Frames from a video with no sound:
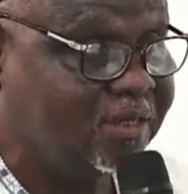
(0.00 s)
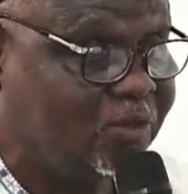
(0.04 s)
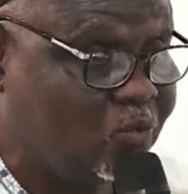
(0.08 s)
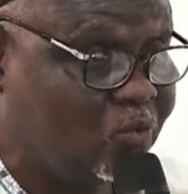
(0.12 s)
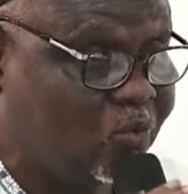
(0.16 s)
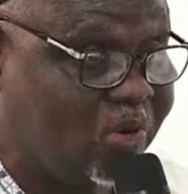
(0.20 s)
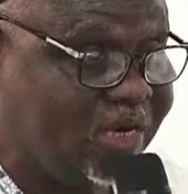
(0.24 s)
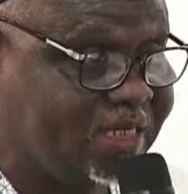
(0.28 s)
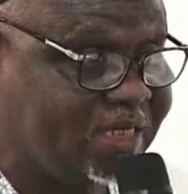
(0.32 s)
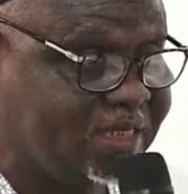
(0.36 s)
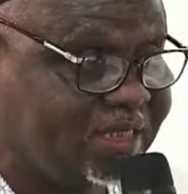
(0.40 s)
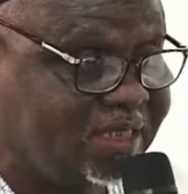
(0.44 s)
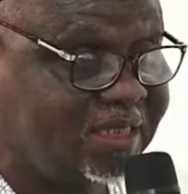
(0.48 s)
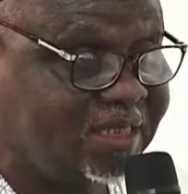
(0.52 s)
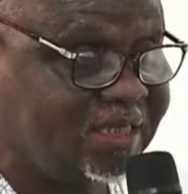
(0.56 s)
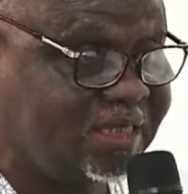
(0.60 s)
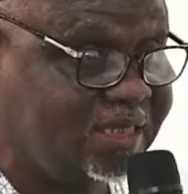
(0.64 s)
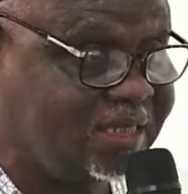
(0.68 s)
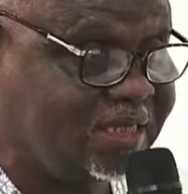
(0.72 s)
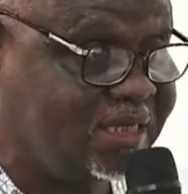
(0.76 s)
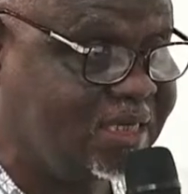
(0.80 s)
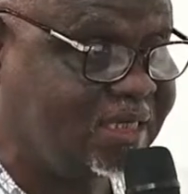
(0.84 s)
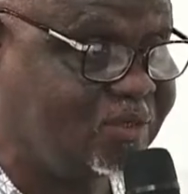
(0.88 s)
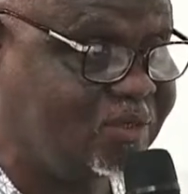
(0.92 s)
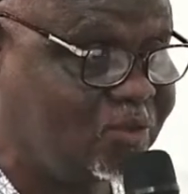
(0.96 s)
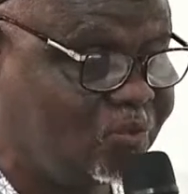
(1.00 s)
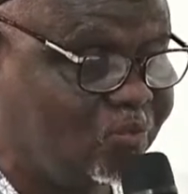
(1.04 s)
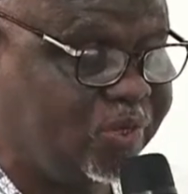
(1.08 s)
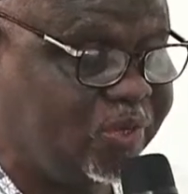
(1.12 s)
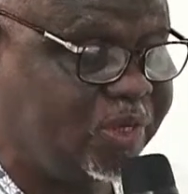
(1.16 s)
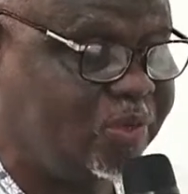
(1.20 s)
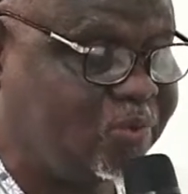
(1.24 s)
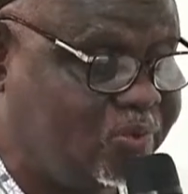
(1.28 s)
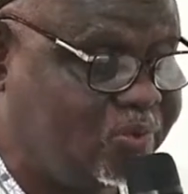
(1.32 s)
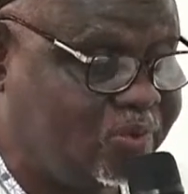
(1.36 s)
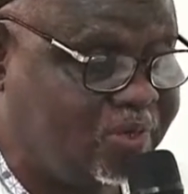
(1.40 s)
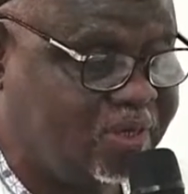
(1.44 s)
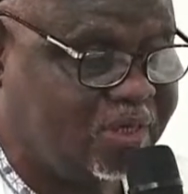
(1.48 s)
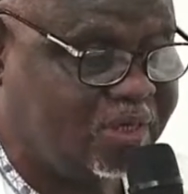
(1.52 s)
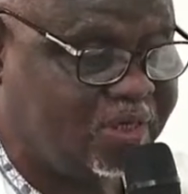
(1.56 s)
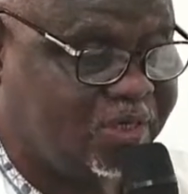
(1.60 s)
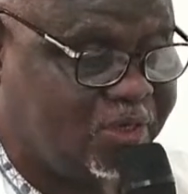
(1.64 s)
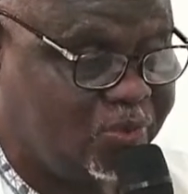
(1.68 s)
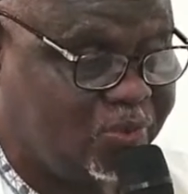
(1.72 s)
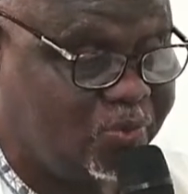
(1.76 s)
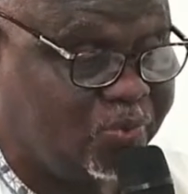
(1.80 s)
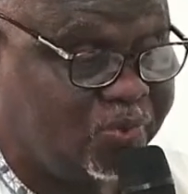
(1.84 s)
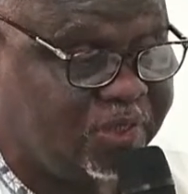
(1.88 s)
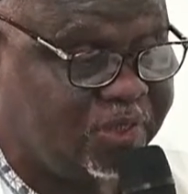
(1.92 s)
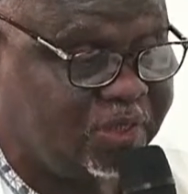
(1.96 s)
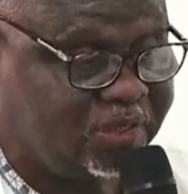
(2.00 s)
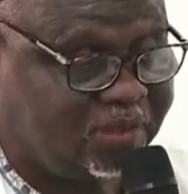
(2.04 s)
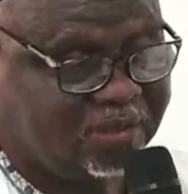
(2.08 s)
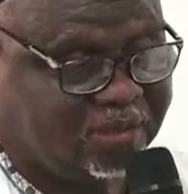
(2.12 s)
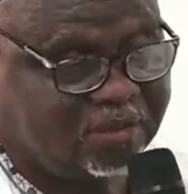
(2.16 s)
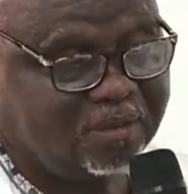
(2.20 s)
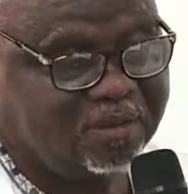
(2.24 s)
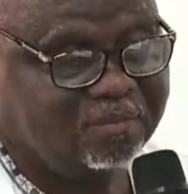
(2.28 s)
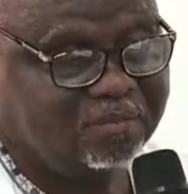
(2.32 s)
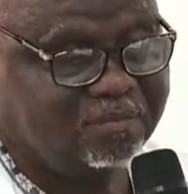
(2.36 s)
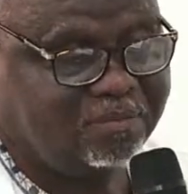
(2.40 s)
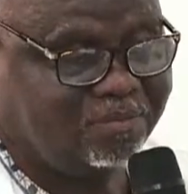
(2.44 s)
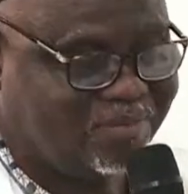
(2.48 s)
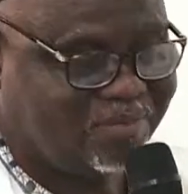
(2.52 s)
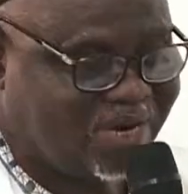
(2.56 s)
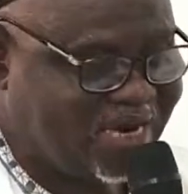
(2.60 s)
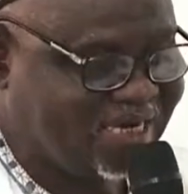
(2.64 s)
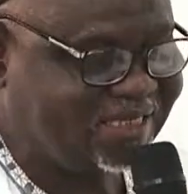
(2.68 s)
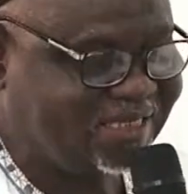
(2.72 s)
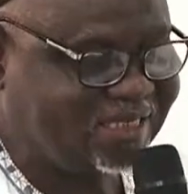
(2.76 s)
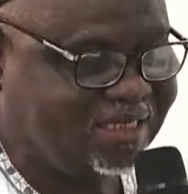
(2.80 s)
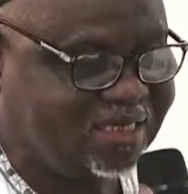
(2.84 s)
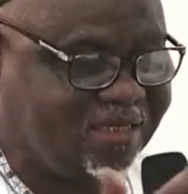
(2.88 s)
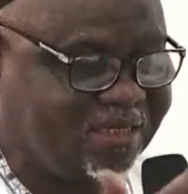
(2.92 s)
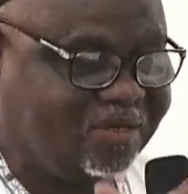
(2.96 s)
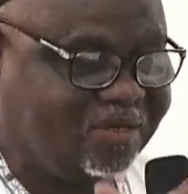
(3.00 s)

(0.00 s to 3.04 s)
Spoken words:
The ones that we could use, maps